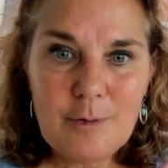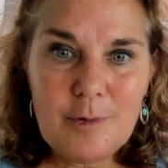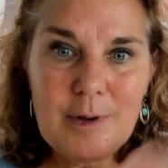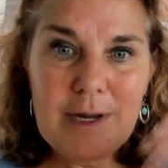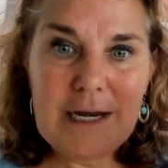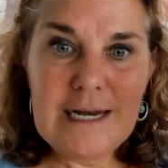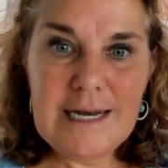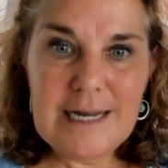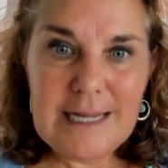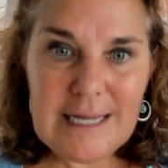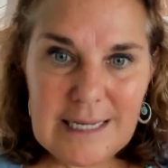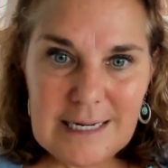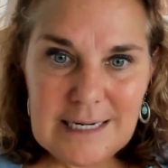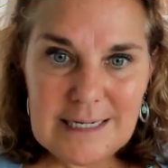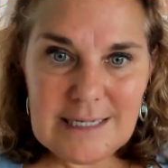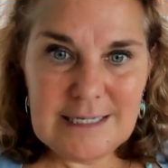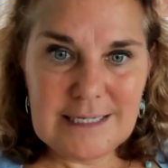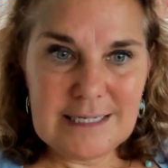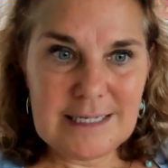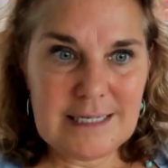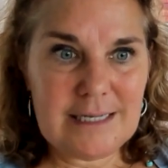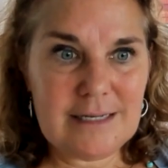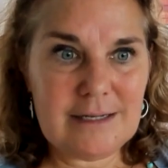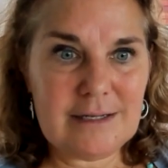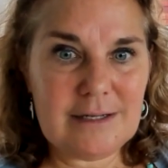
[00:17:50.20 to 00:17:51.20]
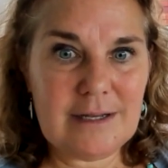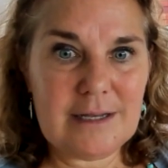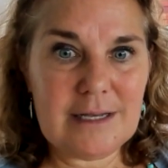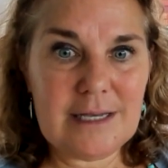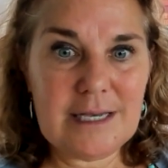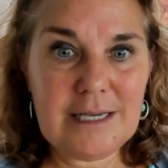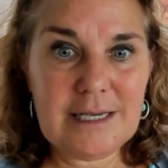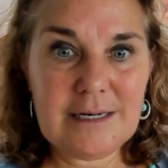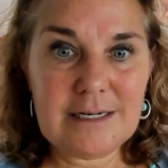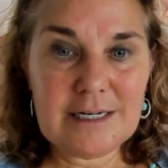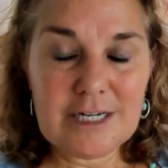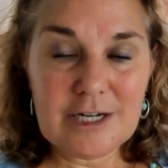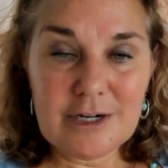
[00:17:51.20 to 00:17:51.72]
We need
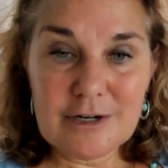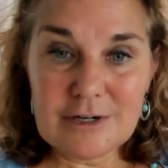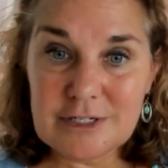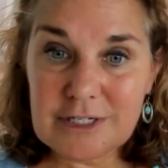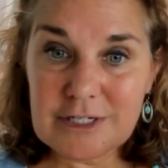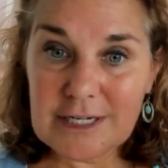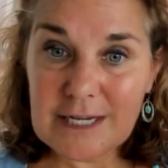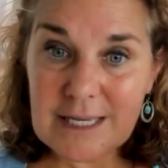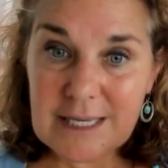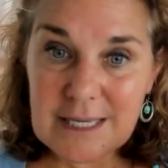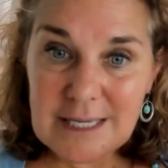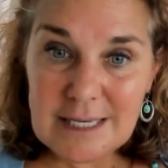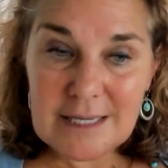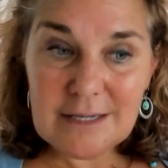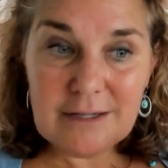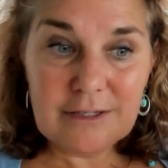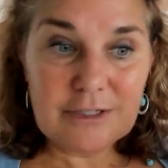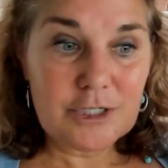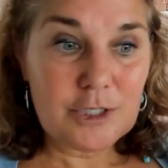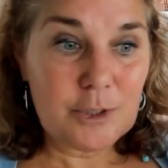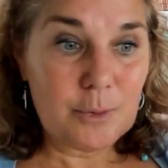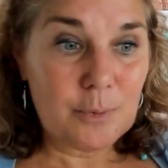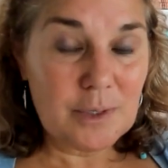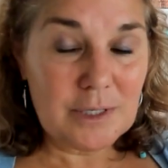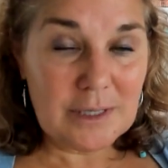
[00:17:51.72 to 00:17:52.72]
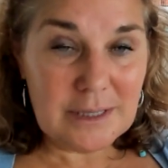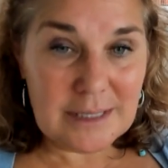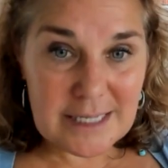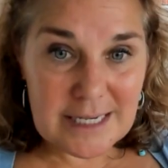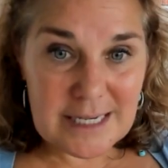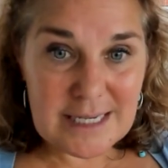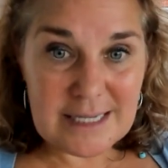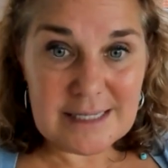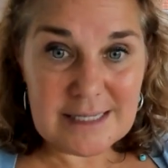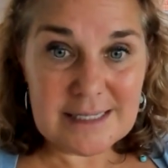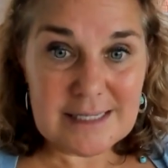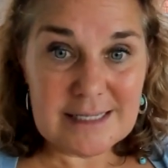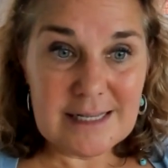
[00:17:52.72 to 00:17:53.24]
tears to heal, to
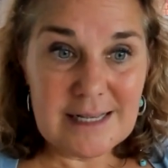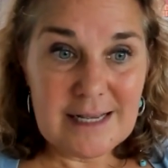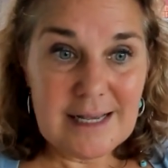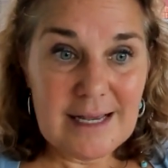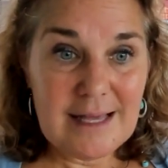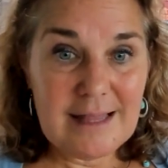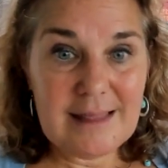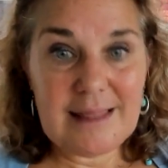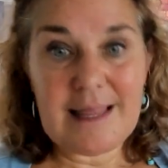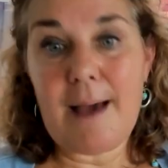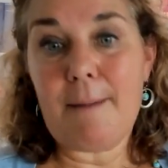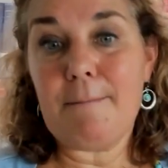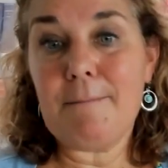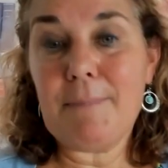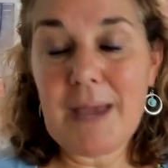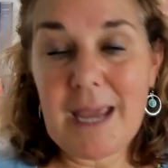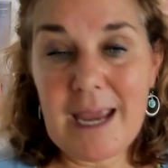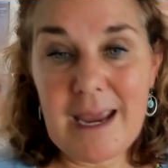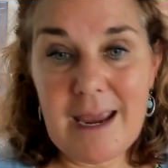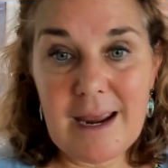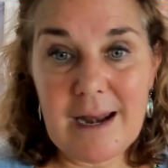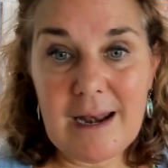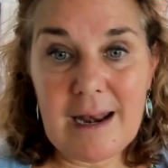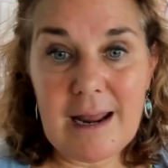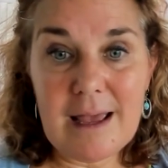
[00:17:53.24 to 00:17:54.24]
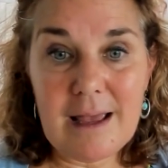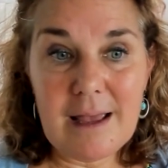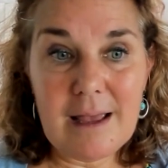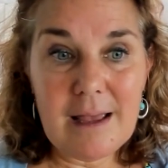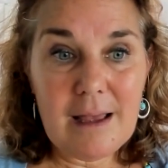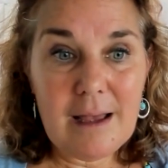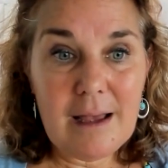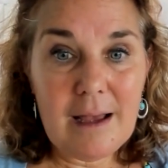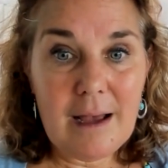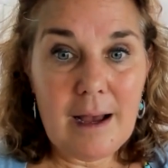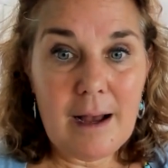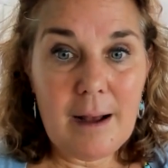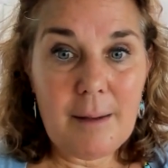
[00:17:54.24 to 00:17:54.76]
release that pain
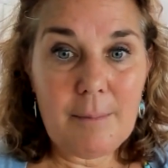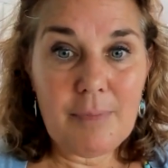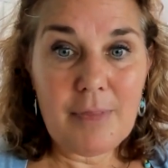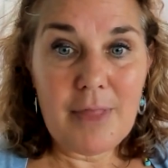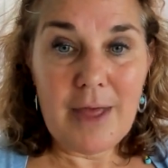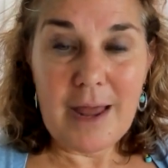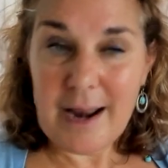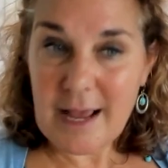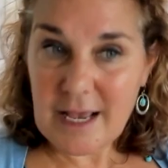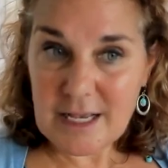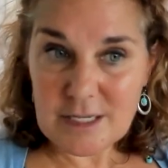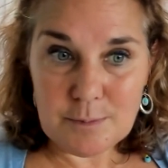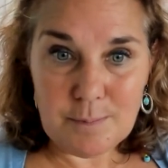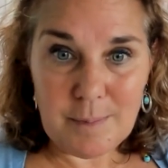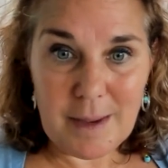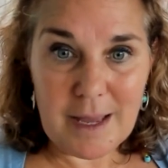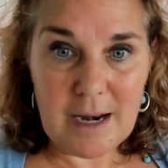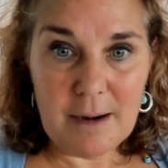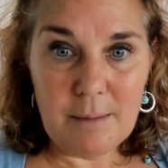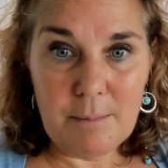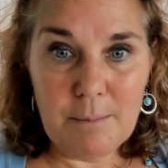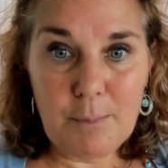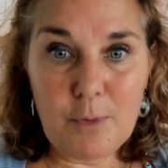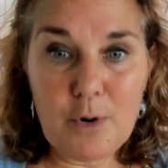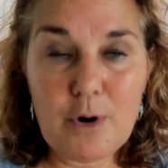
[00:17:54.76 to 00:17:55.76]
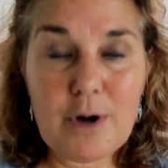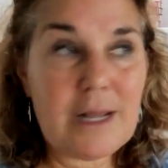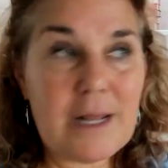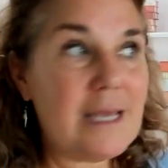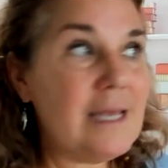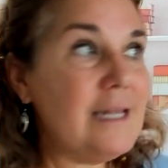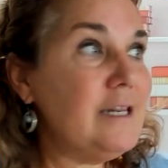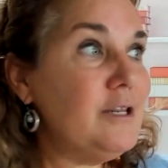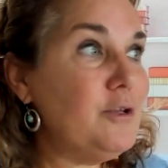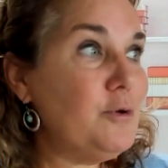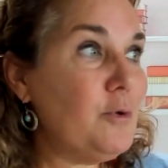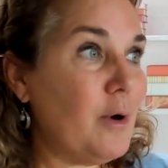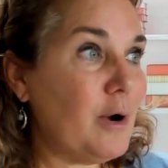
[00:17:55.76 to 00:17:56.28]
that has been put
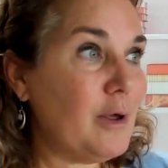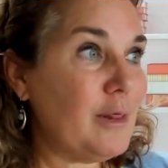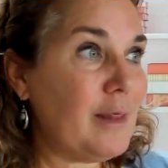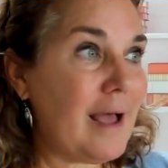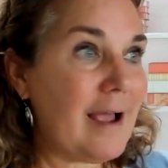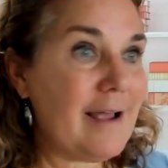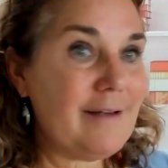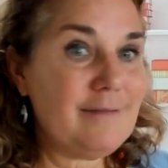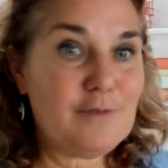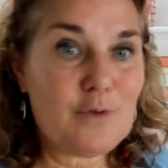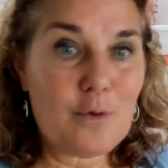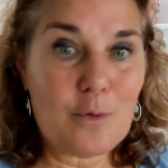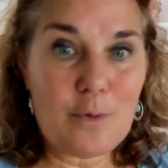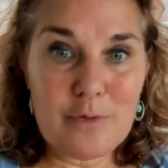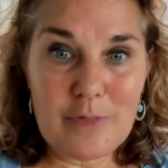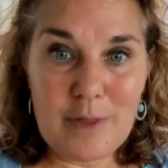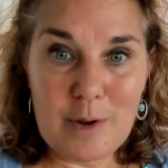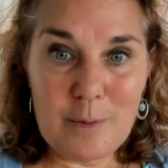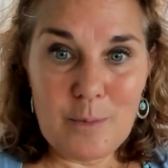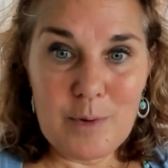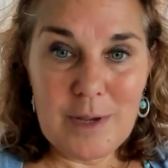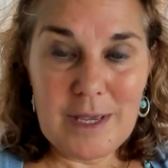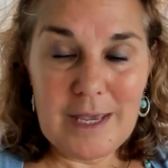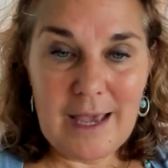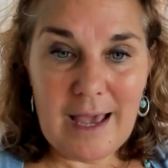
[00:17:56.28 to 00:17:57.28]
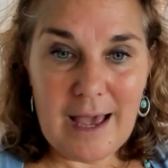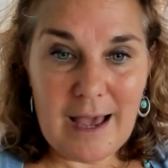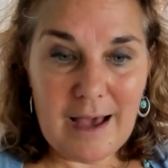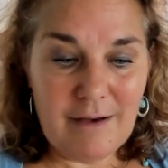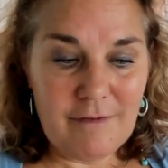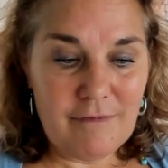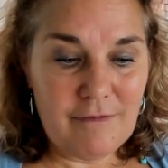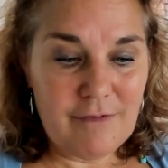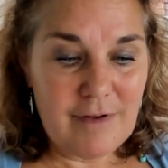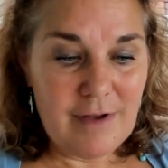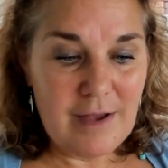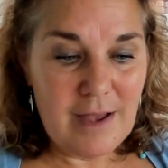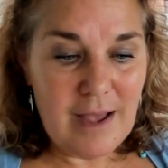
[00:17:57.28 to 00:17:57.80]
into our lives or that we
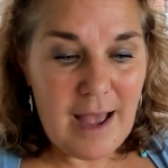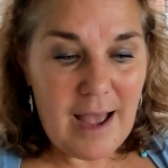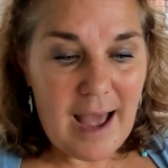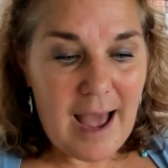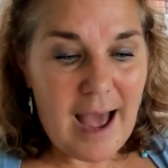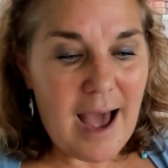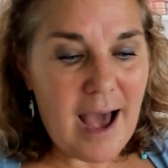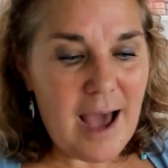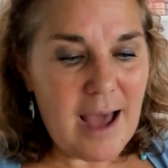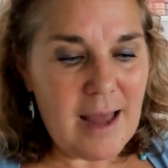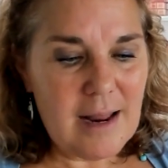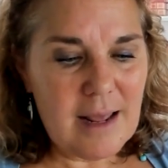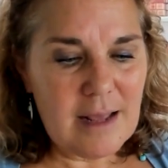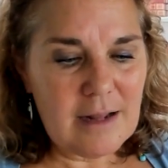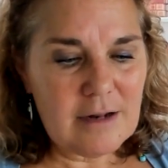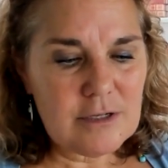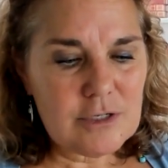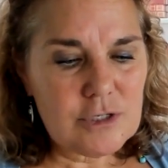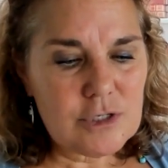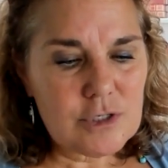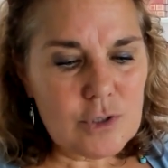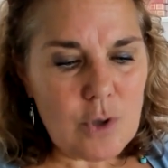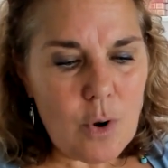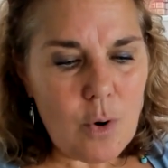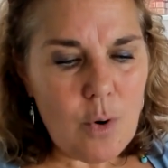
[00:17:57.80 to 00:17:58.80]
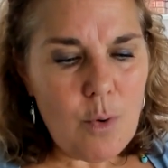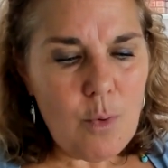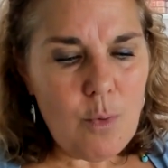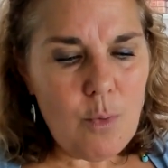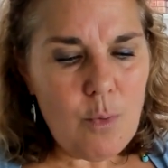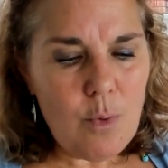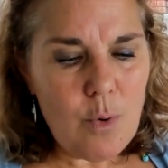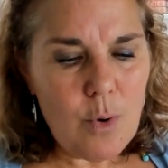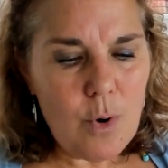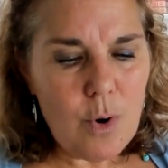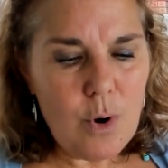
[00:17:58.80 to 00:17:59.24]
have had. And so